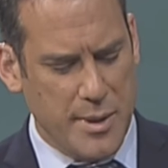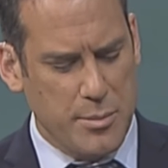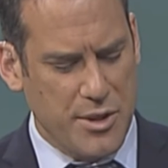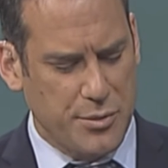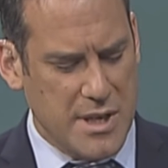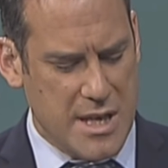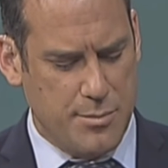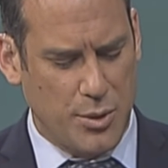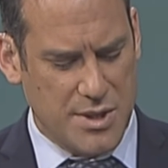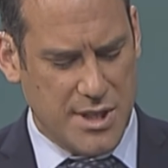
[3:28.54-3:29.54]
appear to be three key
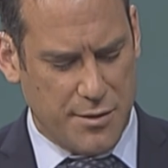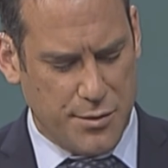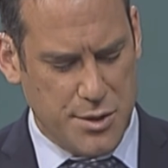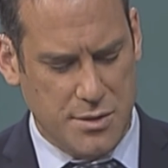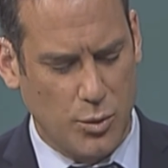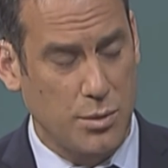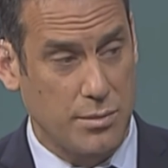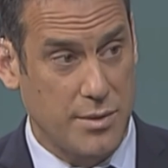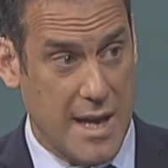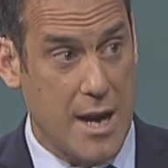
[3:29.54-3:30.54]
points here. First of all,
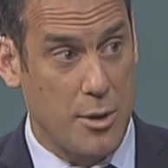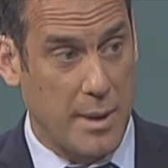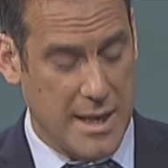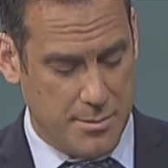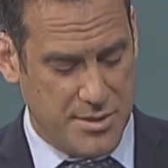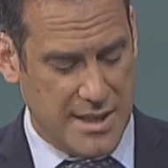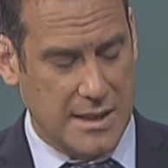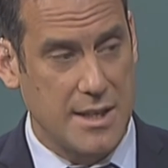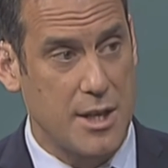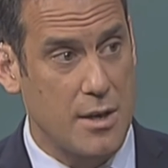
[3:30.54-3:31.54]
the RMA.
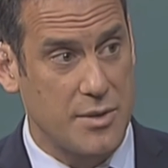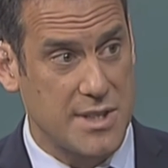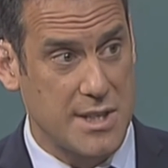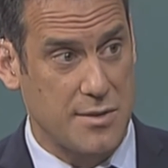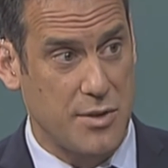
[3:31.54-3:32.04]
Secondly, the Overseas